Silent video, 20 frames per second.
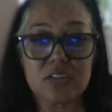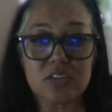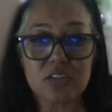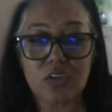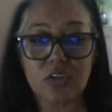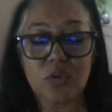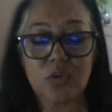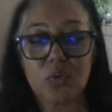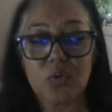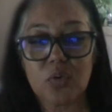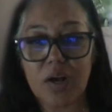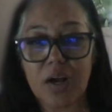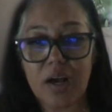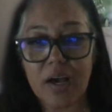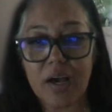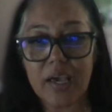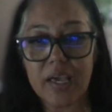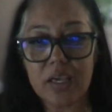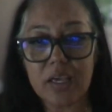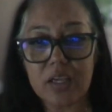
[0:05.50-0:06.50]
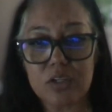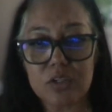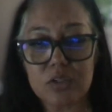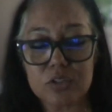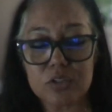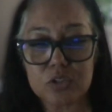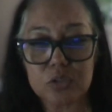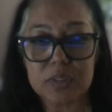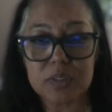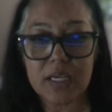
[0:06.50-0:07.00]
So, I
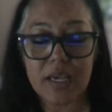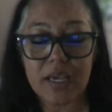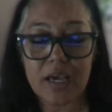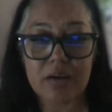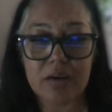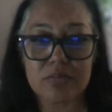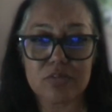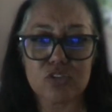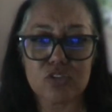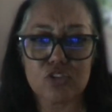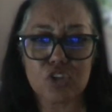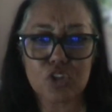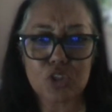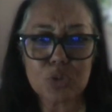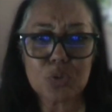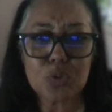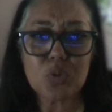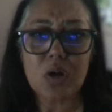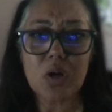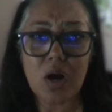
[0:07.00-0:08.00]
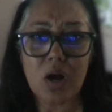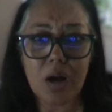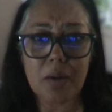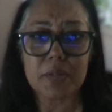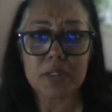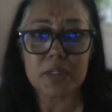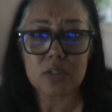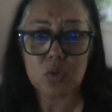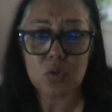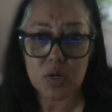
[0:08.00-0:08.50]
usually have two
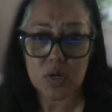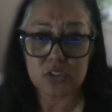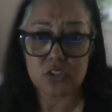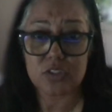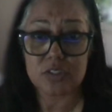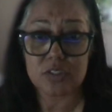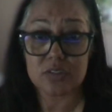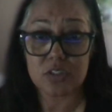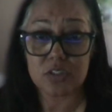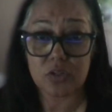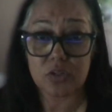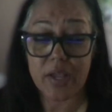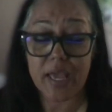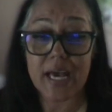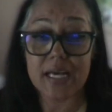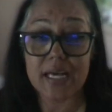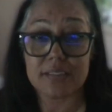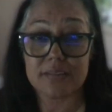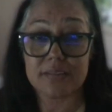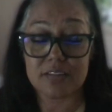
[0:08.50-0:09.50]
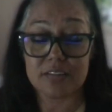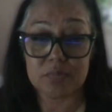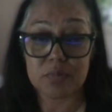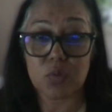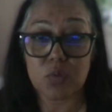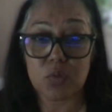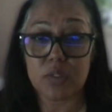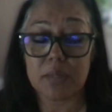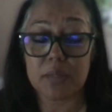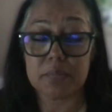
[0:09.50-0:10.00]
common questions that are asked of
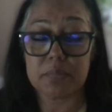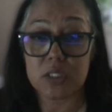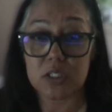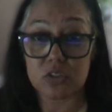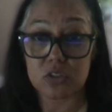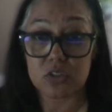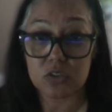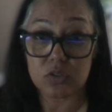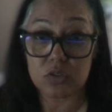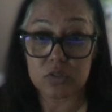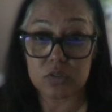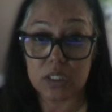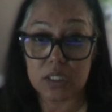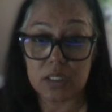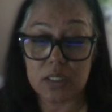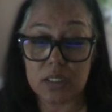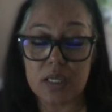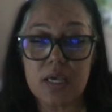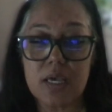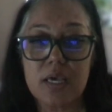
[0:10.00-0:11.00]
me when I'm consulting.